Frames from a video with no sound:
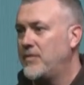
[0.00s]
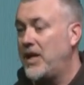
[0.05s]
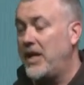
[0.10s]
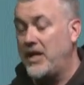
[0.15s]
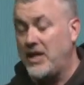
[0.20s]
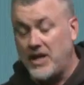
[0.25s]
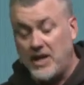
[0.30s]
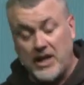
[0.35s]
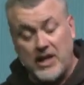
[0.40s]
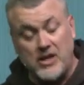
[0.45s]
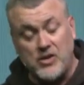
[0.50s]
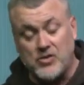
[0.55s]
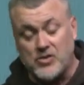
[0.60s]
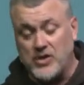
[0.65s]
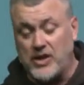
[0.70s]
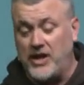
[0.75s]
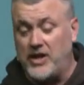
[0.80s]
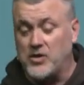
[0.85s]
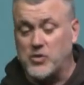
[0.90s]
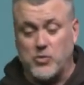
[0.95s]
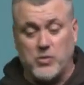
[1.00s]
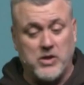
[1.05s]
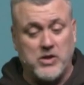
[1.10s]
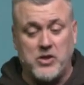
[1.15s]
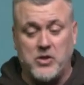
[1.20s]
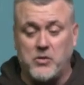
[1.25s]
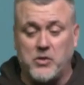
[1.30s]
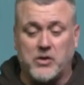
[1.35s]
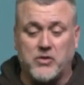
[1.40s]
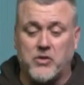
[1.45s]
And he says, whether
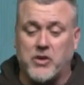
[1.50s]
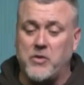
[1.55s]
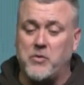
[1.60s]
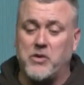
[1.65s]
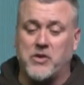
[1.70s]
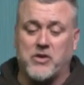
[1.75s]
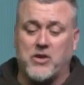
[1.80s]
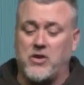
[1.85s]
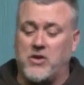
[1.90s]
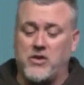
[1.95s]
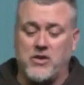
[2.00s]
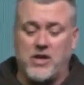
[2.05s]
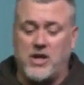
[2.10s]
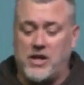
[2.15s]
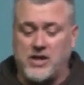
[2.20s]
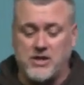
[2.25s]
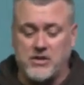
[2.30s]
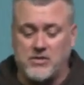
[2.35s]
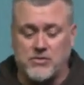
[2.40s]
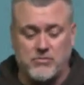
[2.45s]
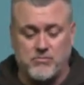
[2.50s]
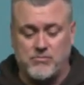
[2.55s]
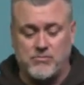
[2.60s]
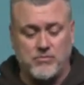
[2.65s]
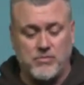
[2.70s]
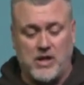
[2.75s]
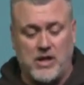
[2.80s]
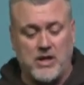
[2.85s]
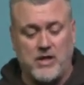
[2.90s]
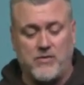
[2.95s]
you agree with it or not is
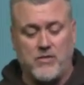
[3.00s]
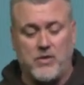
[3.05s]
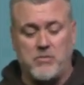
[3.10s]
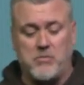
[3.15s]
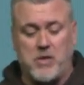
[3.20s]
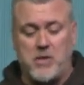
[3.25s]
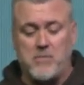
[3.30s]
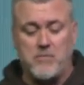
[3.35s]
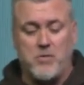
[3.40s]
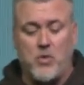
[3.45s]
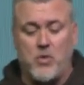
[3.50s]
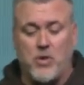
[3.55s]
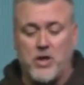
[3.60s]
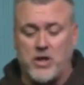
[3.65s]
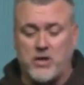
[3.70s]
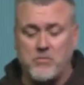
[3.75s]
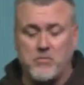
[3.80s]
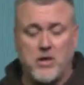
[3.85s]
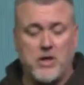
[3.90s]
not even my point,